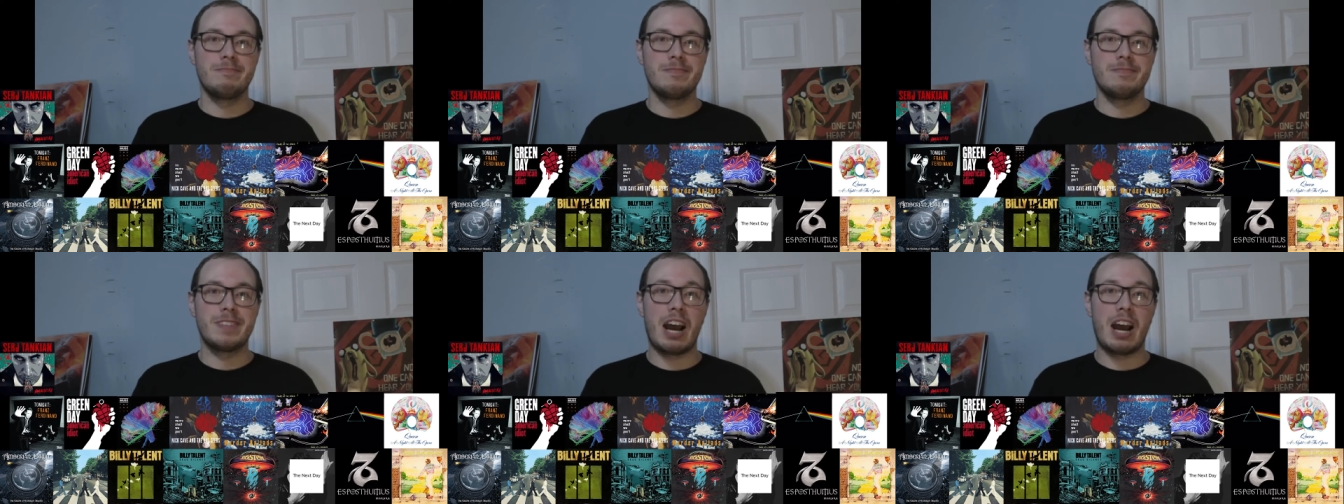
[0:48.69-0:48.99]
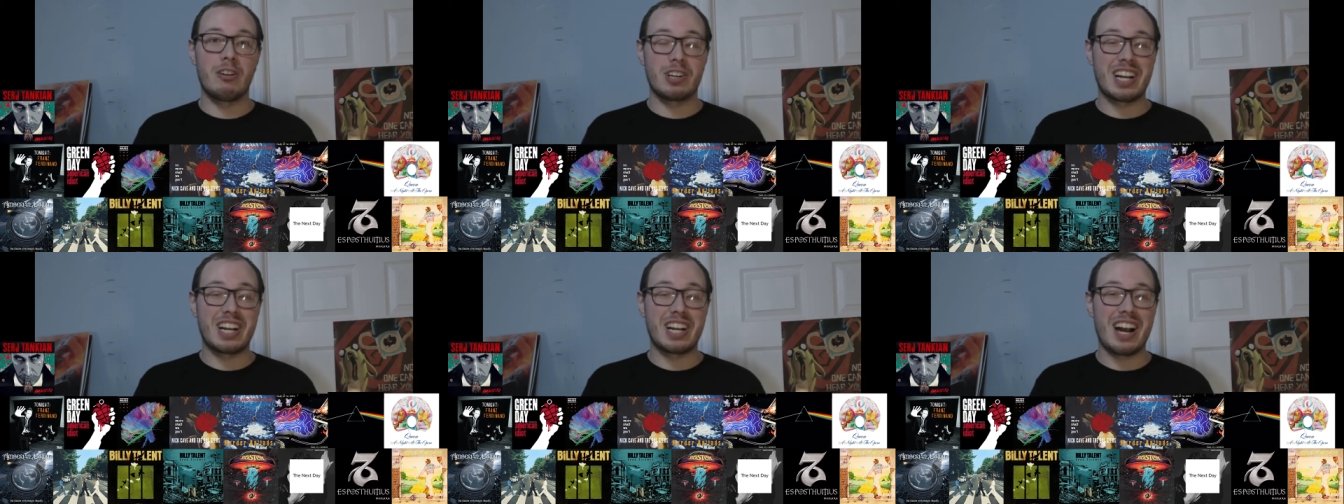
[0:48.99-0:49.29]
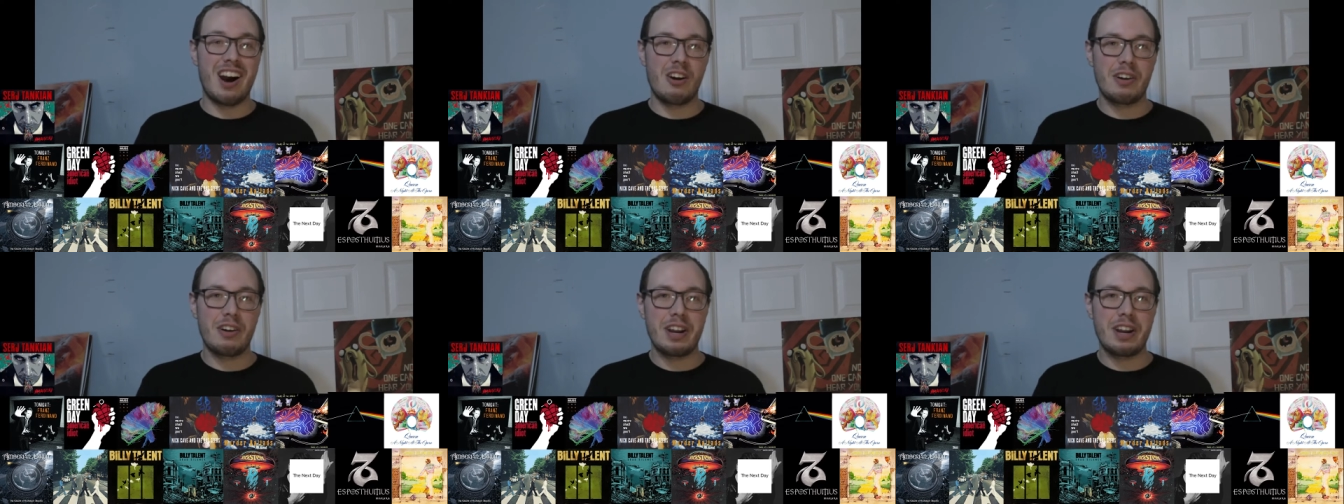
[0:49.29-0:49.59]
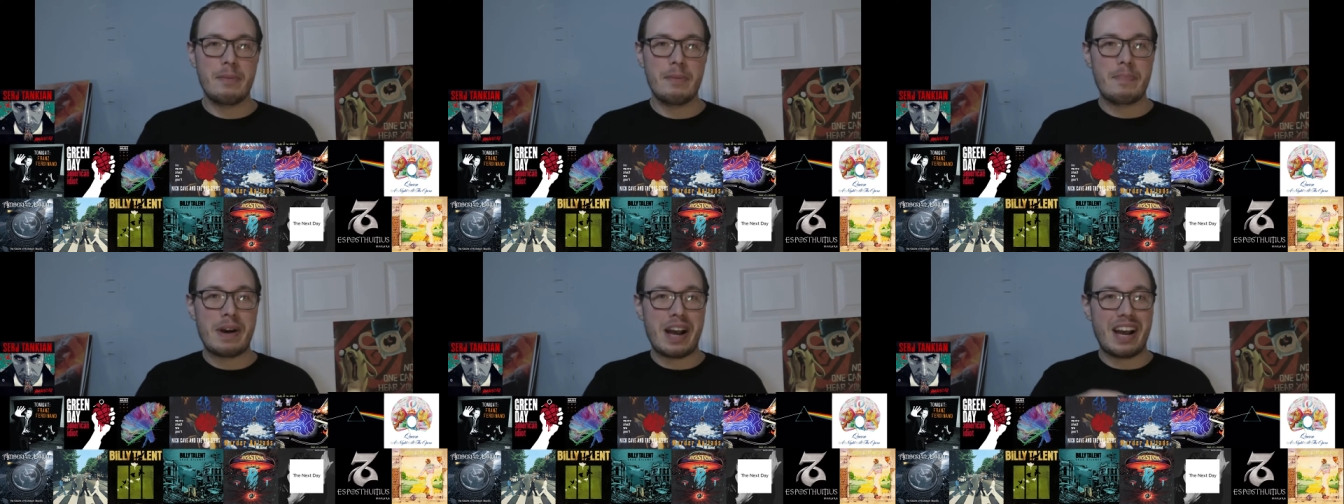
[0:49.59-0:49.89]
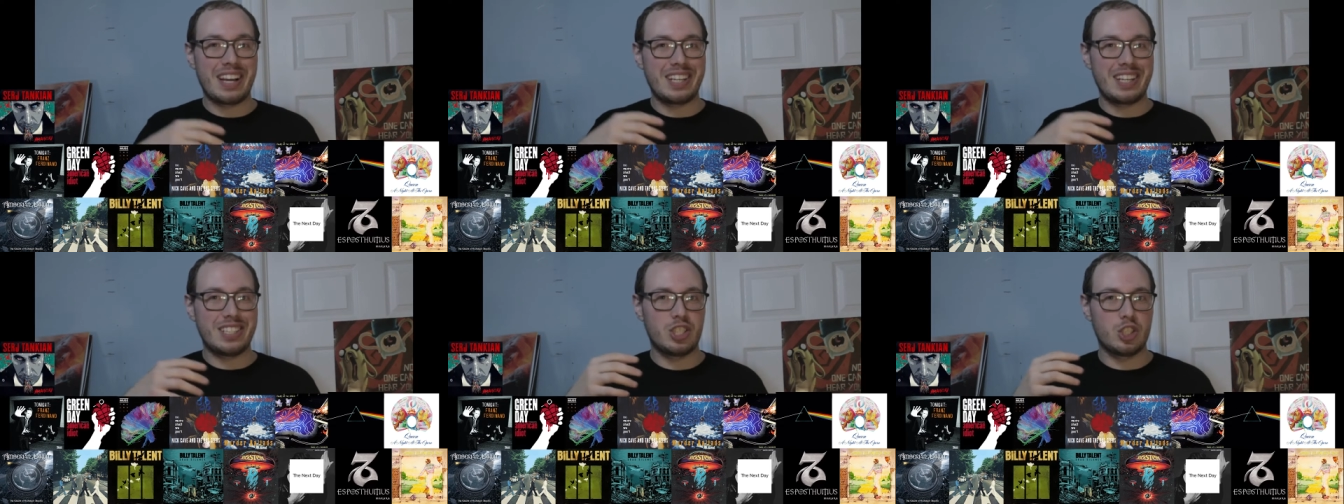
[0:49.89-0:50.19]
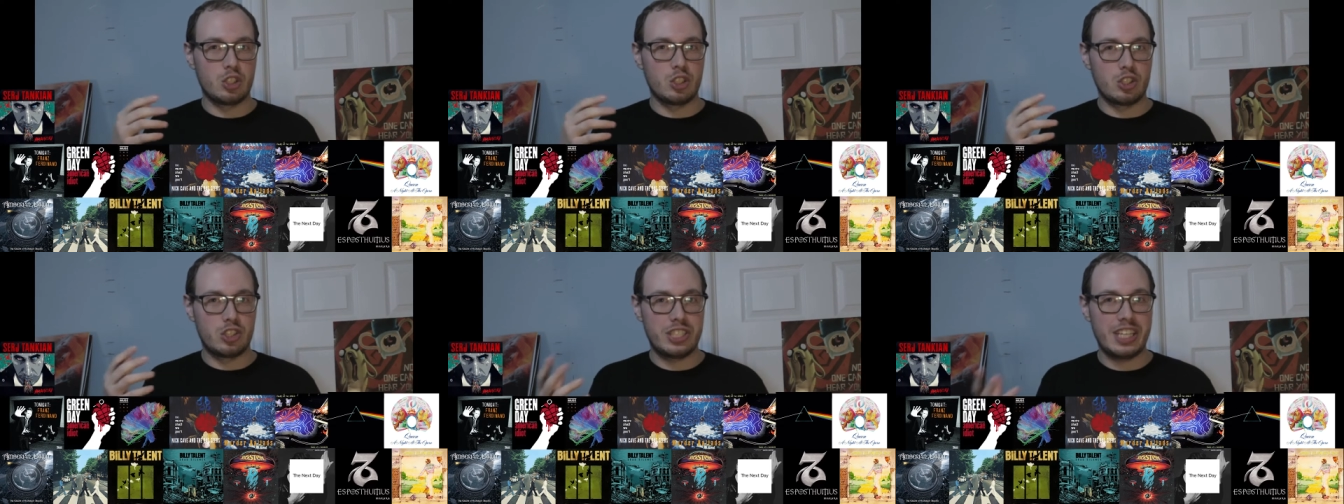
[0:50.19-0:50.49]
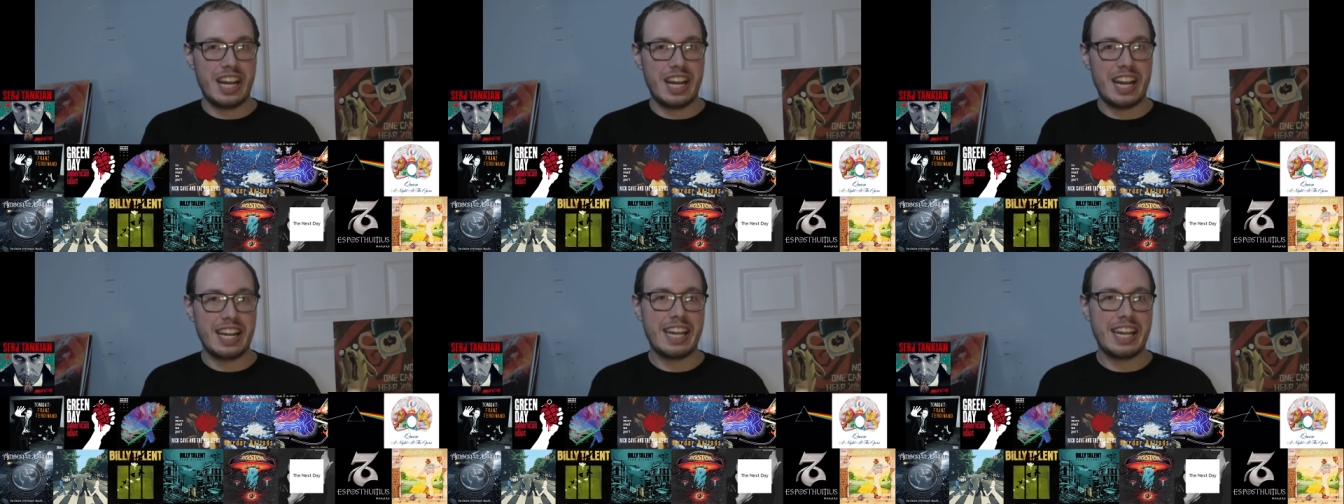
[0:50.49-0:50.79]
Harakiri by Serj
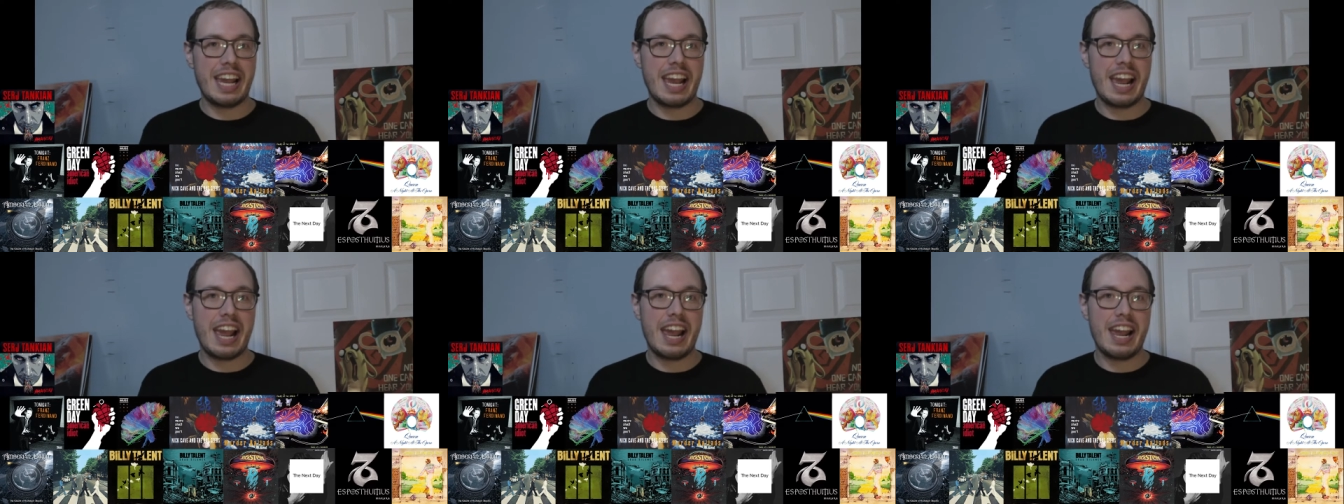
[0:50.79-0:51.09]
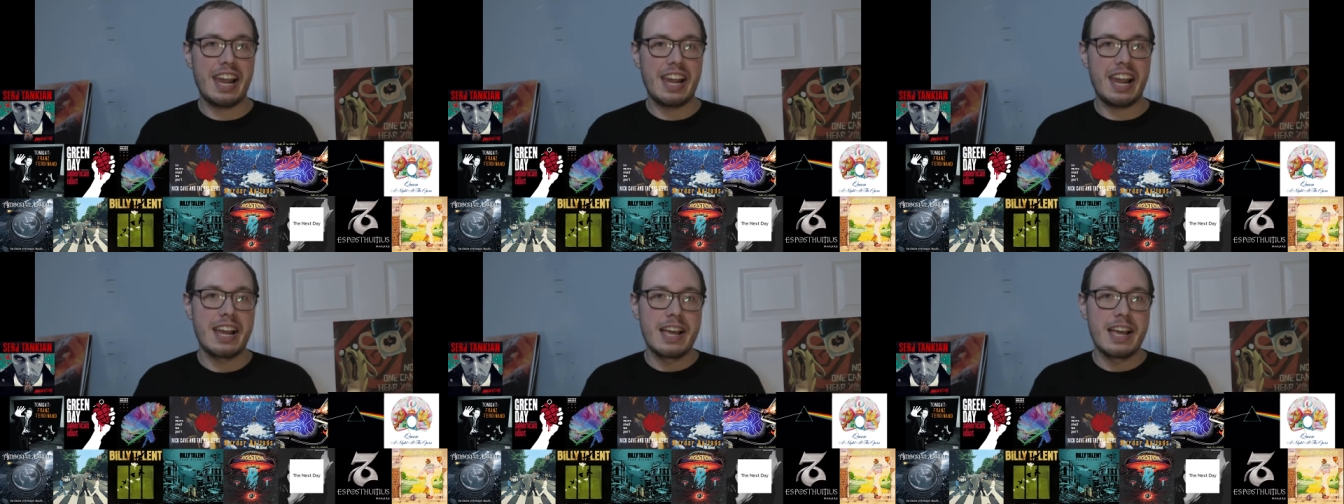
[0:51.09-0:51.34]
Tankian,